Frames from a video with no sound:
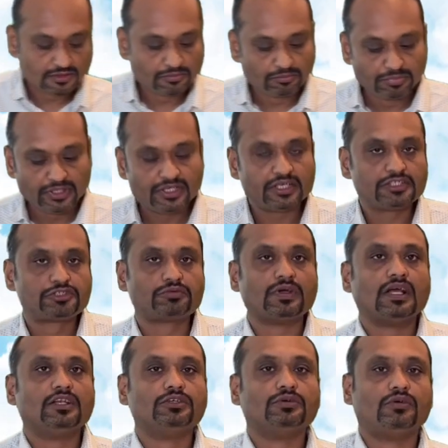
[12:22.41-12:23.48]
pH
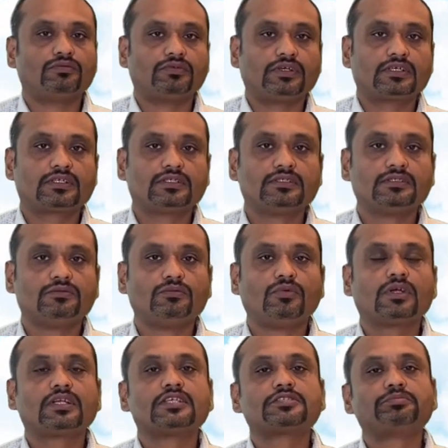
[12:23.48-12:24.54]
value of it.
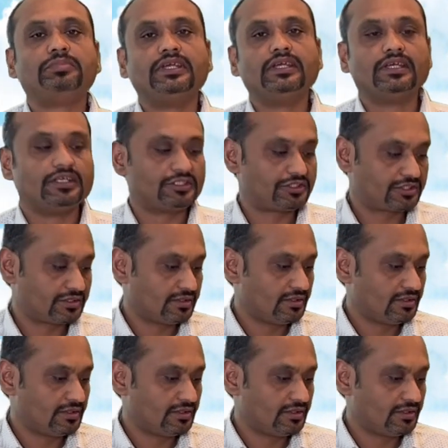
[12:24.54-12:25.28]
What is pH?